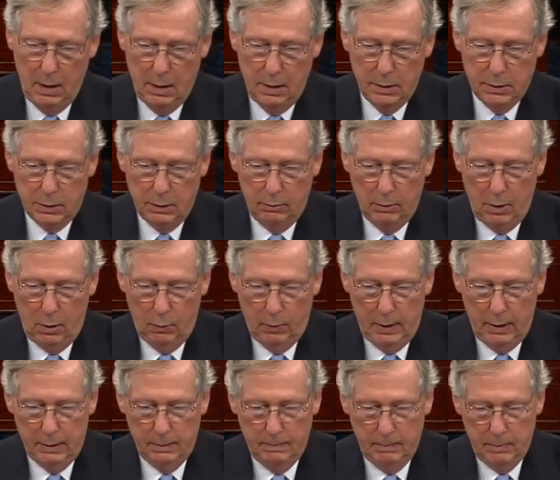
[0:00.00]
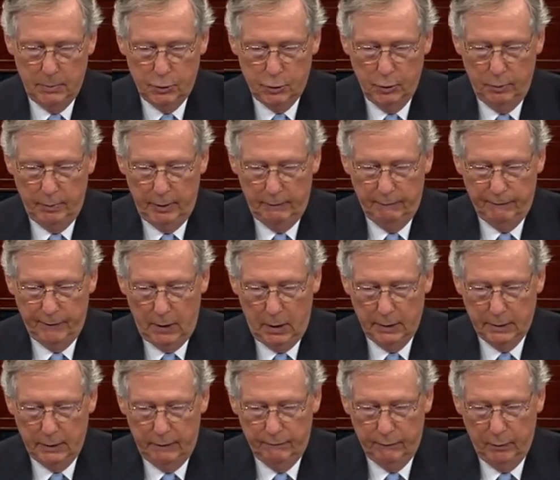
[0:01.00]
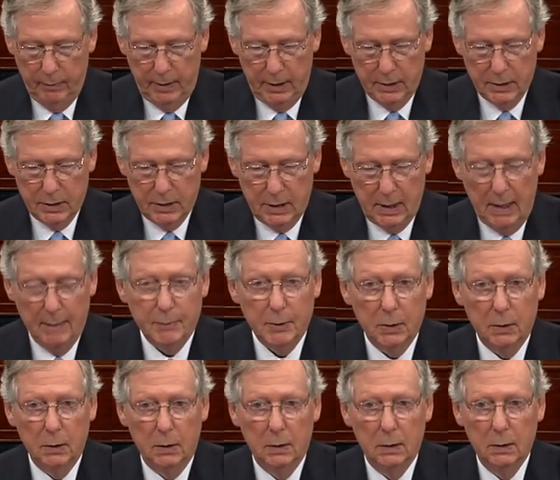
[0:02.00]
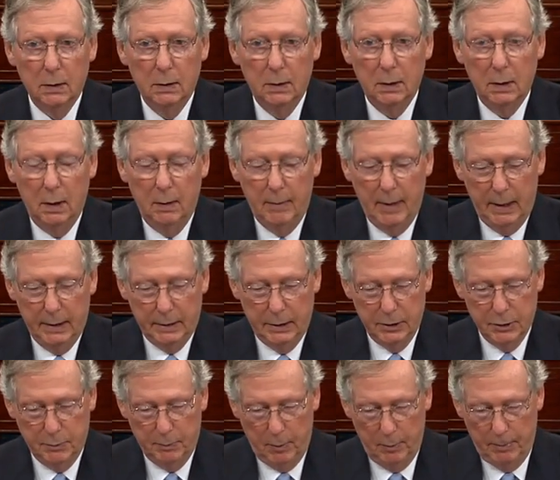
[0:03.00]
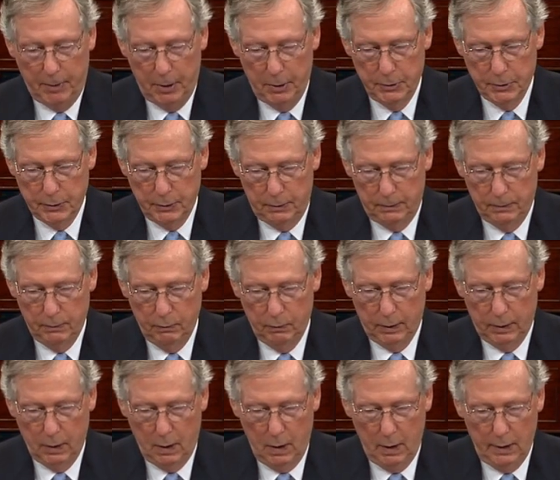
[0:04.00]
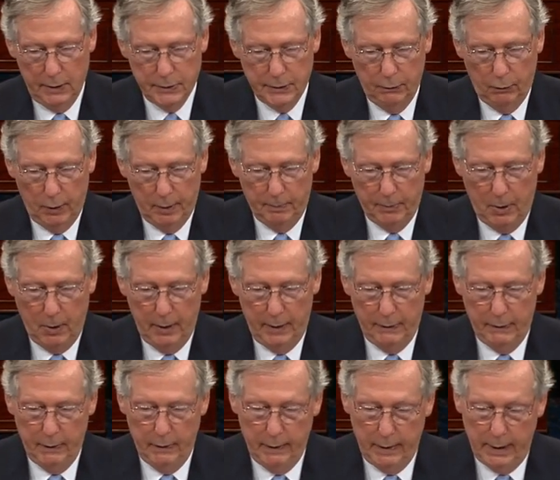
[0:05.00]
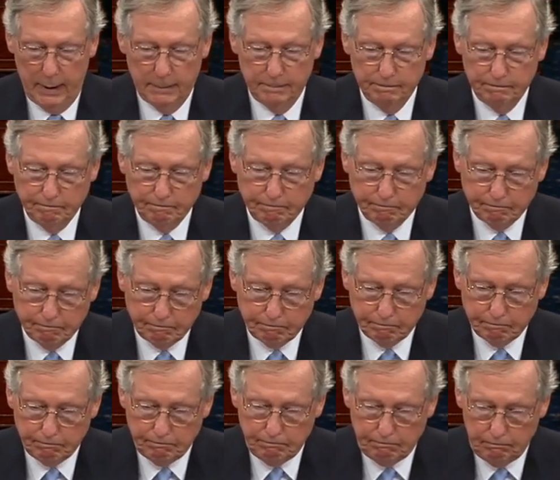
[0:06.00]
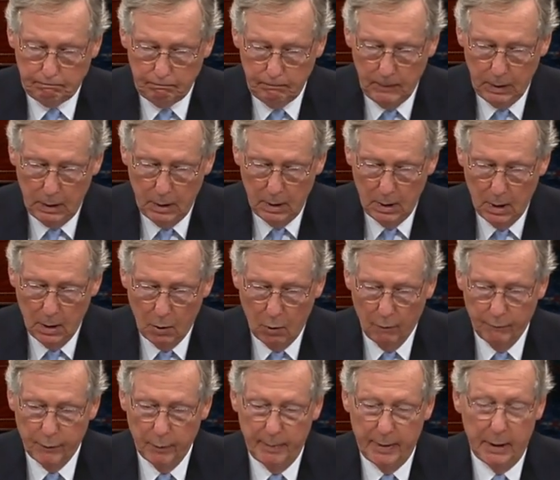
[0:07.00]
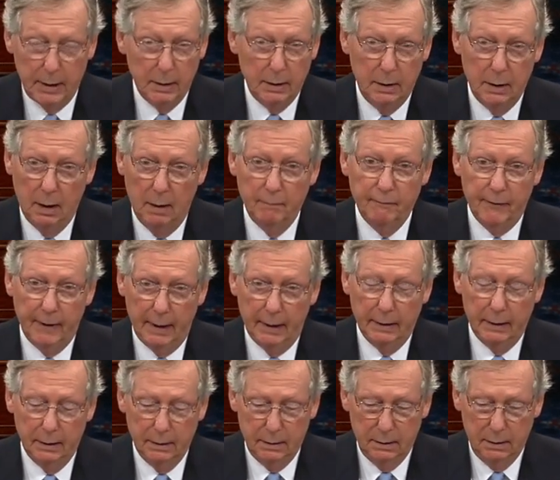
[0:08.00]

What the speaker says: So no one should be faulted for being skeptical about this proposal, regardless of what party they're in, or for being dumbfounded,